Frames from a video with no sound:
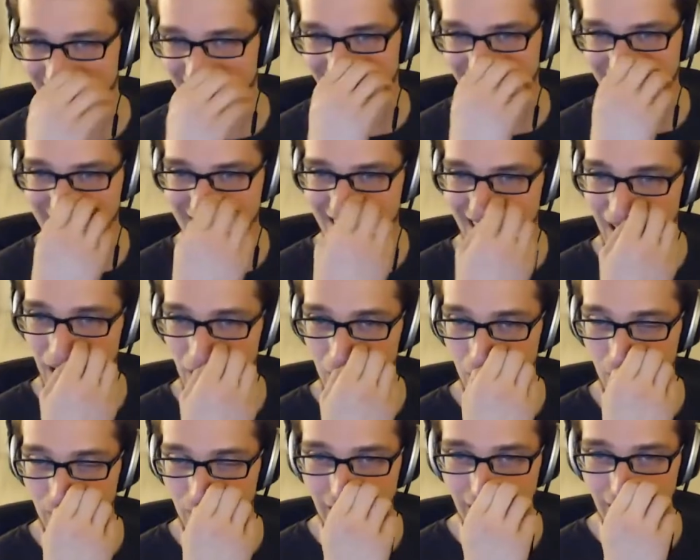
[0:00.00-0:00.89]
that's kind of
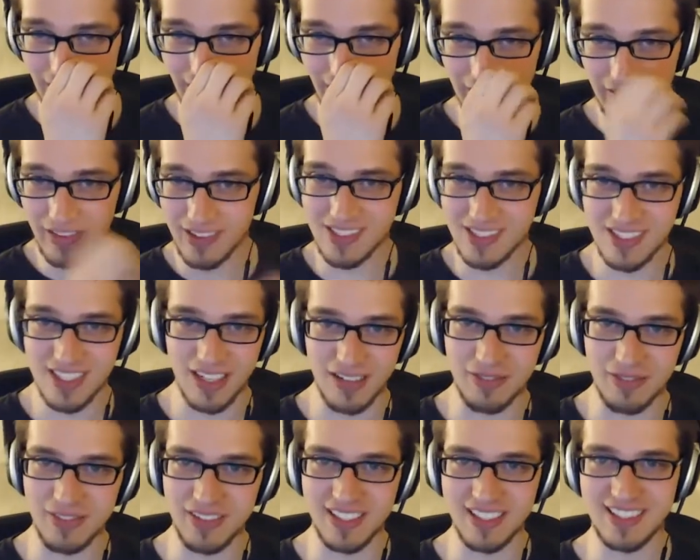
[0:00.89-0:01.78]
where all the
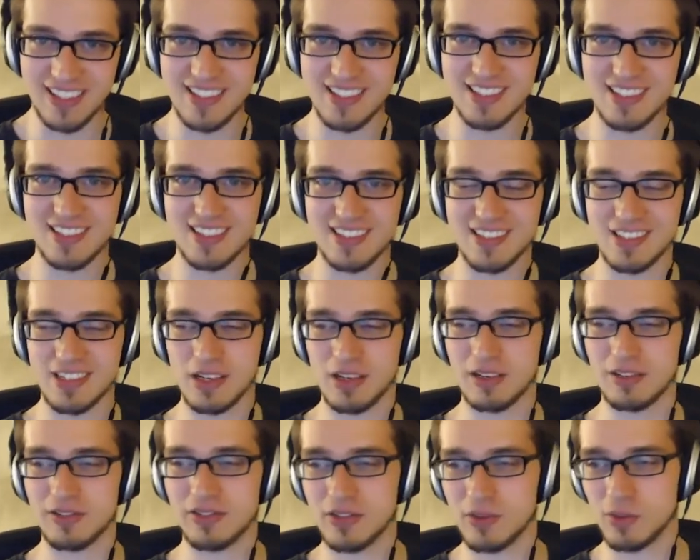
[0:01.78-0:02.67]
stuff is,
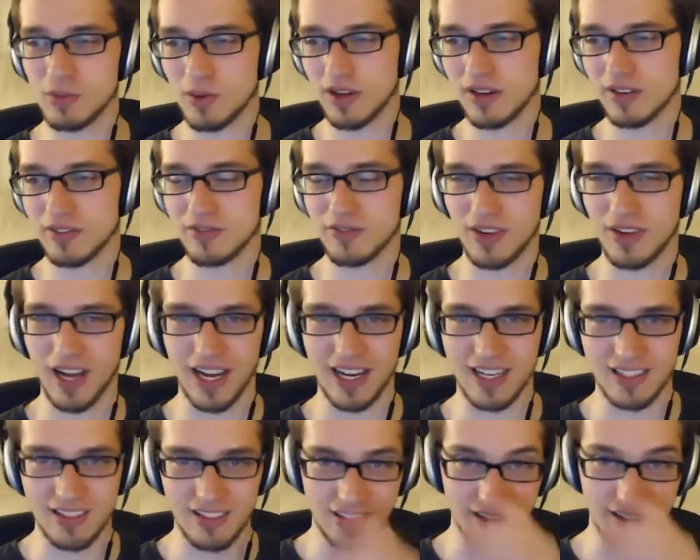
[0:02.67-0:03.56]
so if you want to
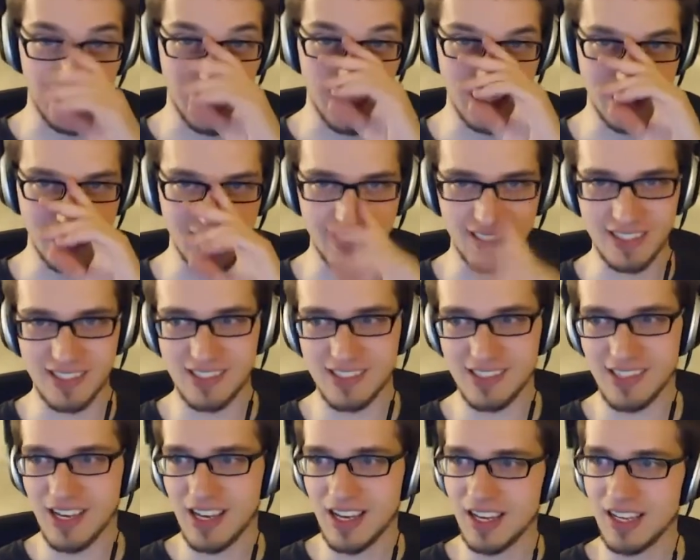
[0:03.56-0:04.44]
find
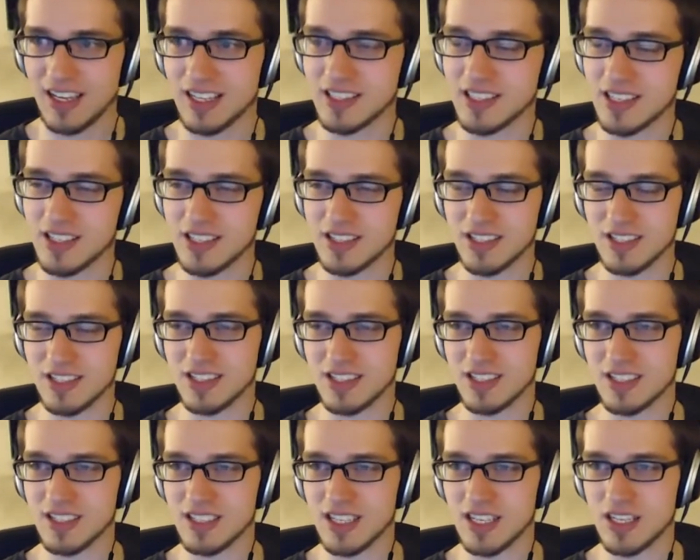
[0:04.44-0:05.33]
ideas. It's just
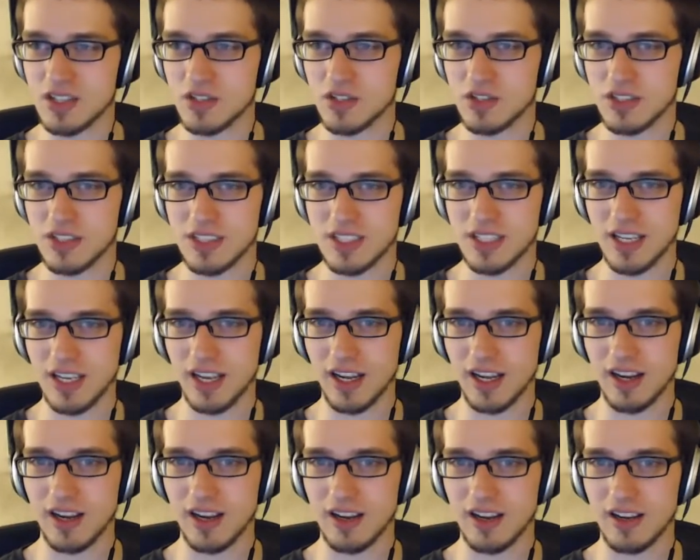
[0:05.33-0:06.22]
such an
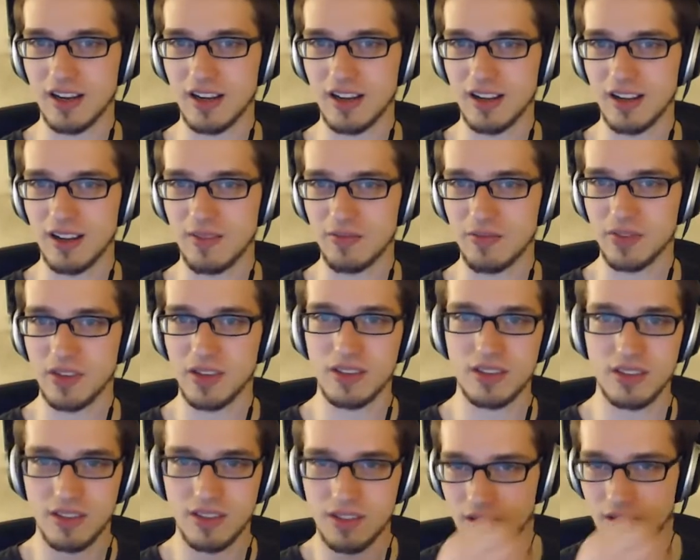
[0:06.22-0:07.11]
interesting...
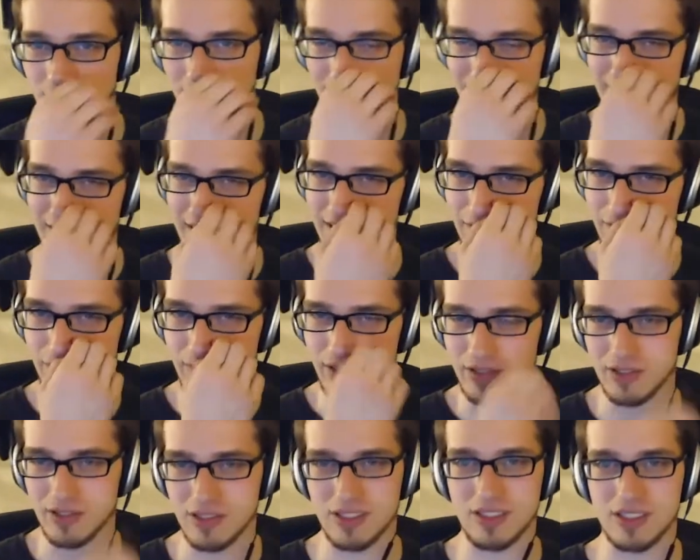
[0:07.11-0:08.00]
The whole idea of
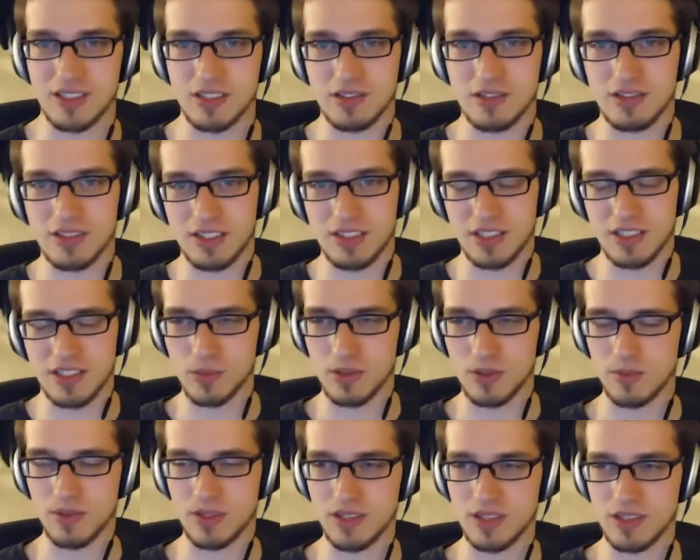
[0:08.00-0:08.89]
Pinterest is interesting to
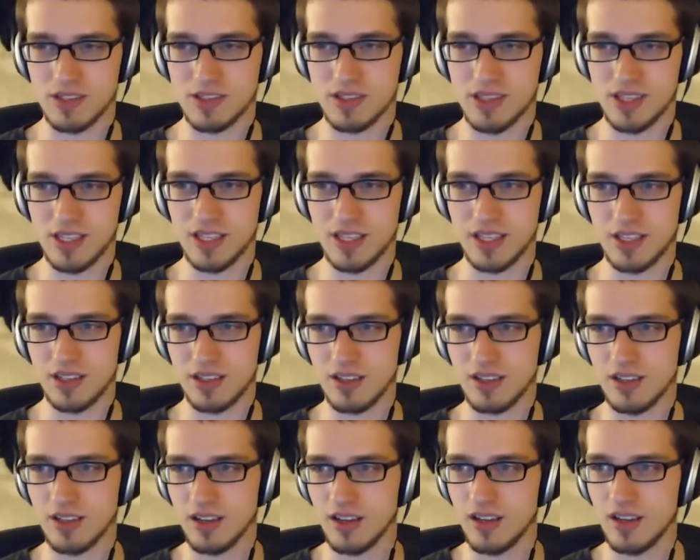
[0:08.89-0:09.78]
me because
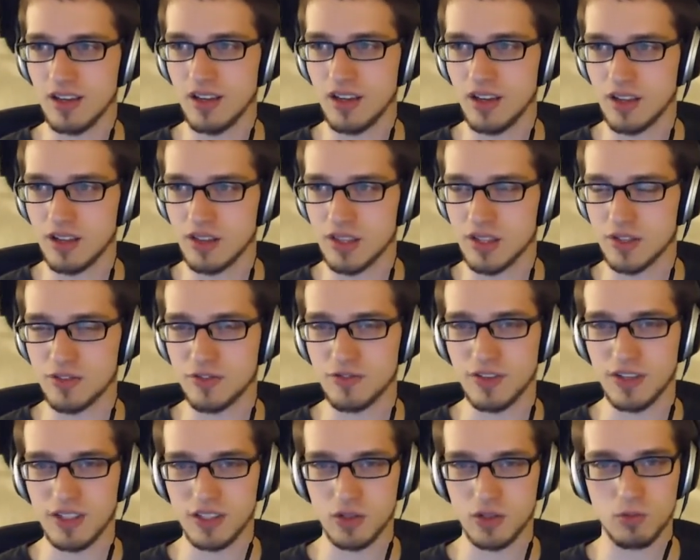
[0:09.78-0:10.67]

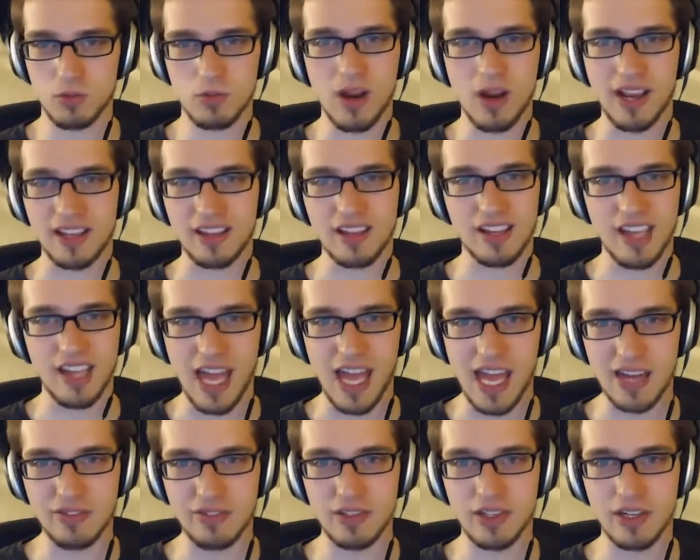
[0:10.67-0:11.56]
you're right, like
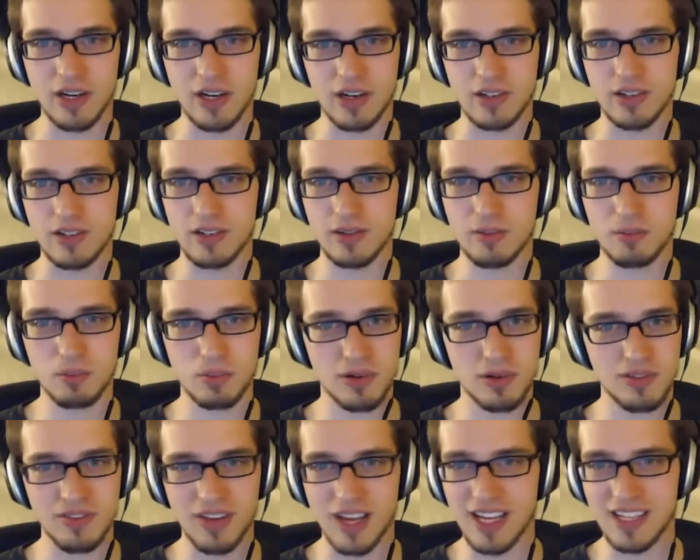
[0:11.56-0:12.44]
Evernote
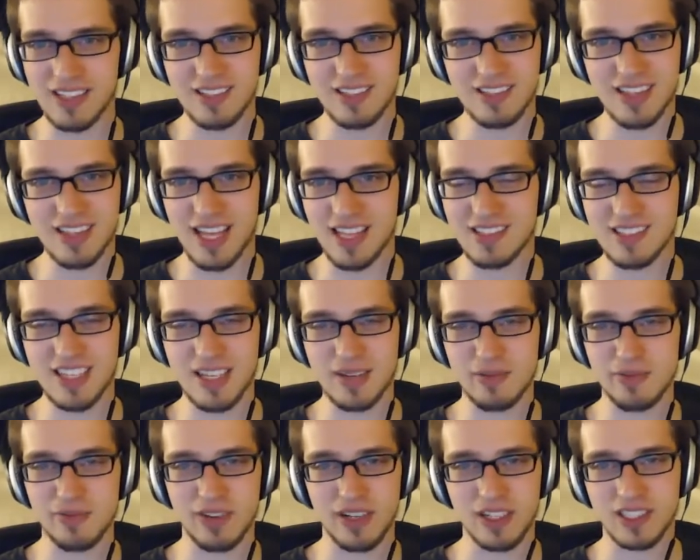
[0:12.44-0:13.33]
provides that
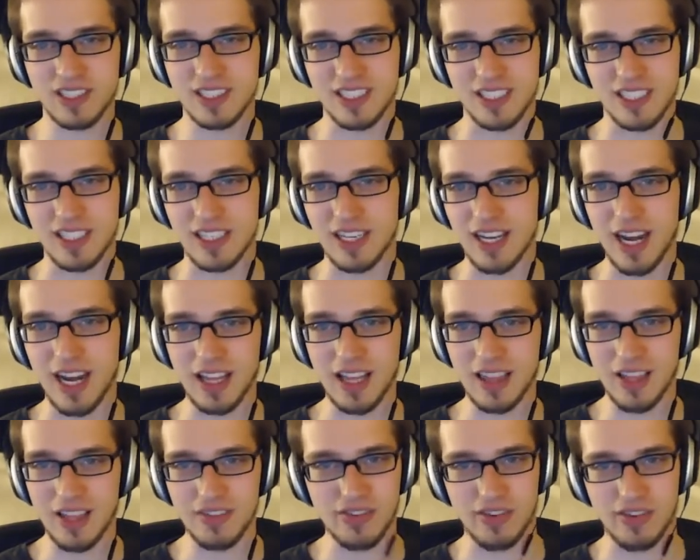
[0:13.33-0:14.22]
same function, and I
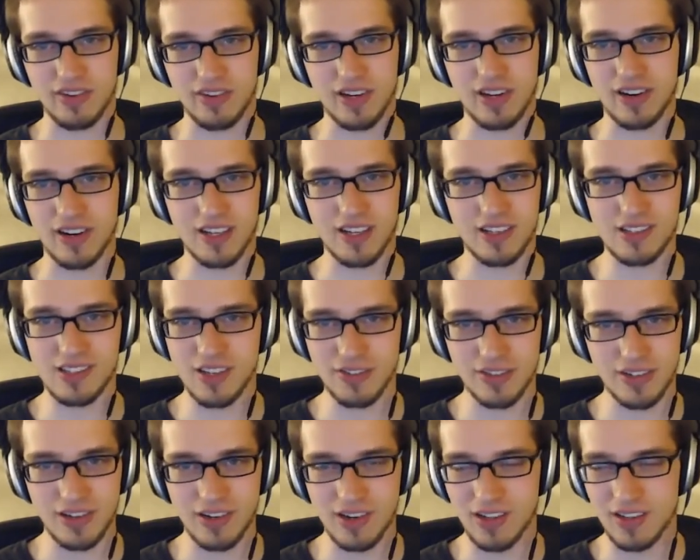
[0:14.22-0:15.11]
love Evernote. I use
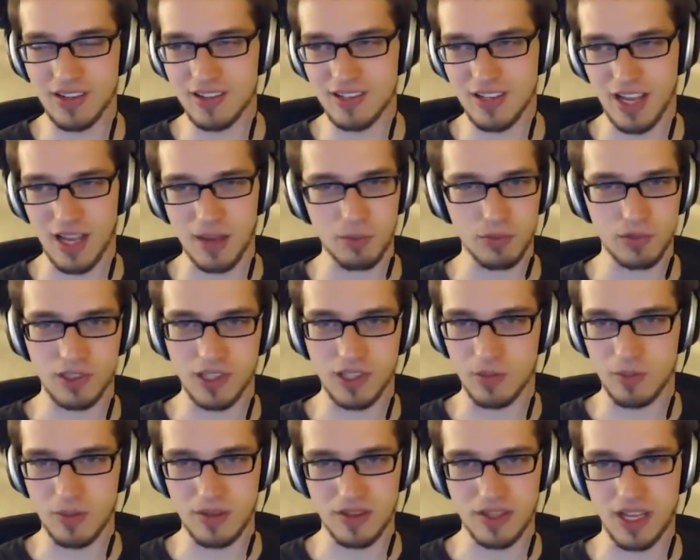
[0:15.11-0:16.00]
Evernote all the time. We'll
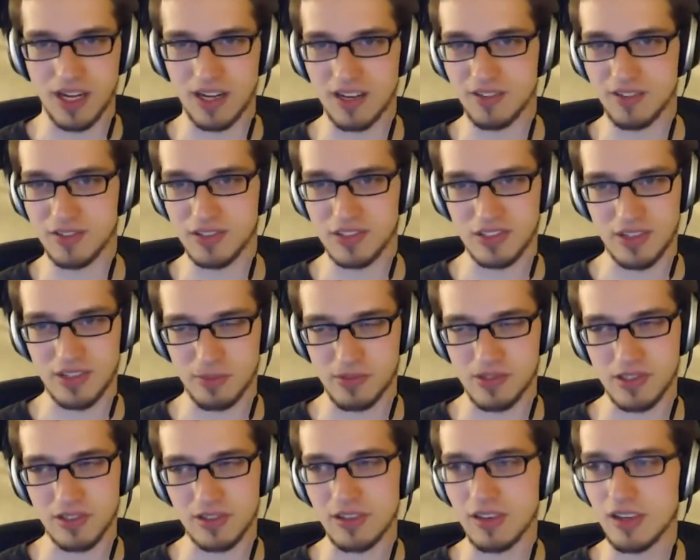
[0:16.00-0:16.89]
talk about that on a future
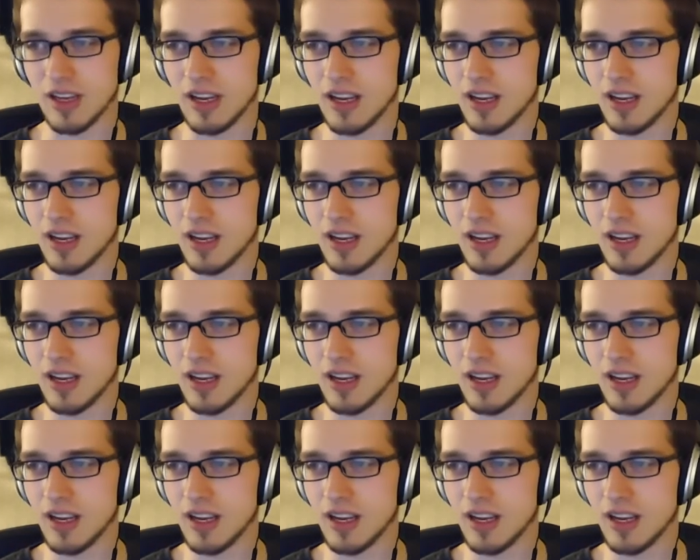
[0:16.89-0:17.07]
episode.